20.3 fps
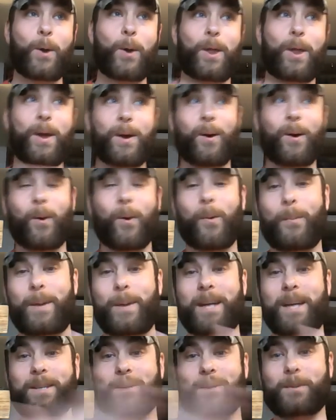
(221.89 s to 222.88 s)
the whole
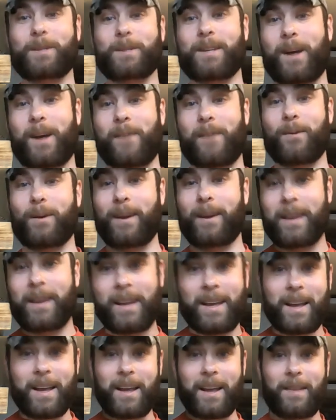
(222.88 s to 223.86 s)
beach was covered
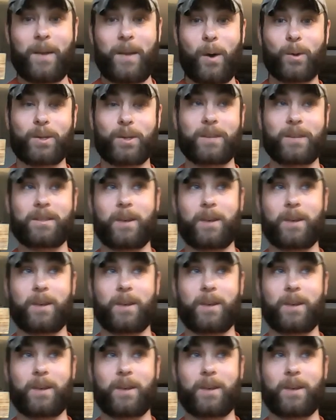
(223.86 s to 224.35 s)
in the ocean.